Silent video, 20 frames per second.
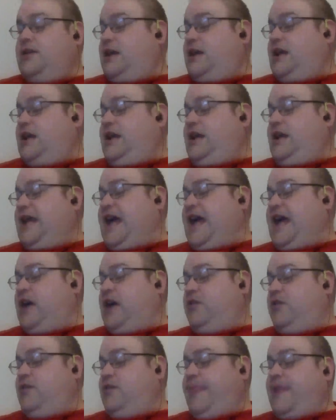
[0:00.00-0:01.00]
And
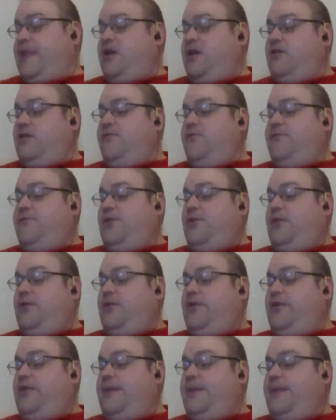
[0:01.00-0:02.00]
now,
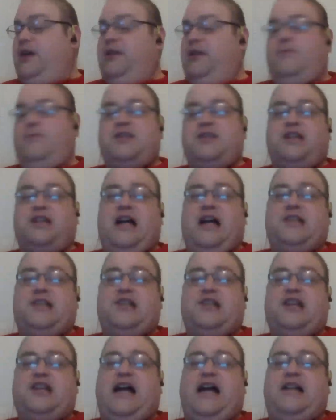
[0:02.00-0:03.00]
for the
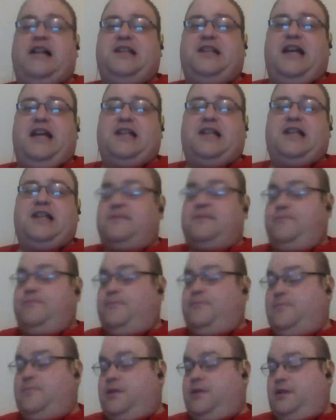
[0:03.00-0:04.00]
Maryland-Wisconsin contest,
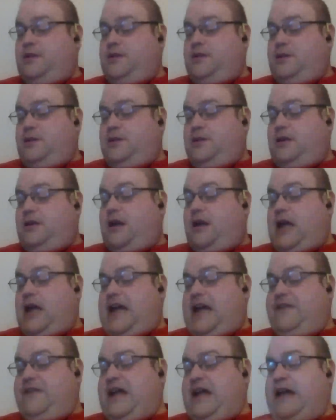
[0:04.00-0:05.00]

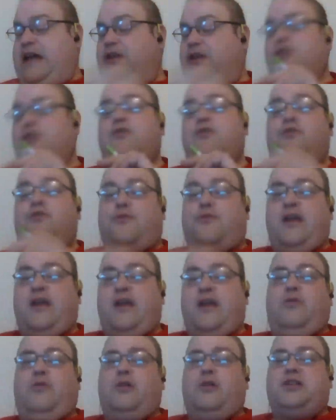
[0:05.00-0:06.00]
I've got 3
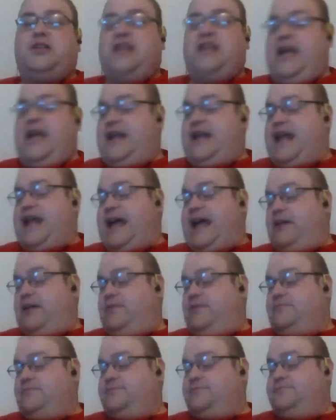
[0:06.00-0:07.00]
awards to hand
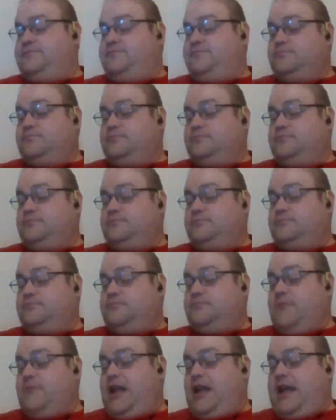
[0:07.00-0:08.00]
out.
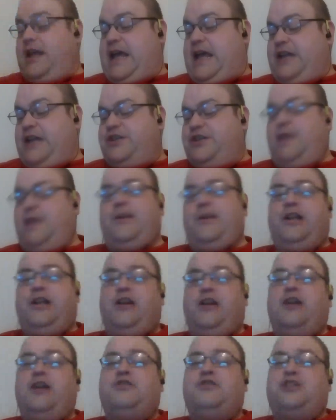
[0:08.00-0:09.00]
Actually, I'm only going
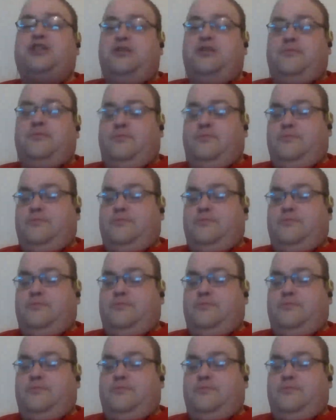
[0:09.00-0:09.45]
to go 2.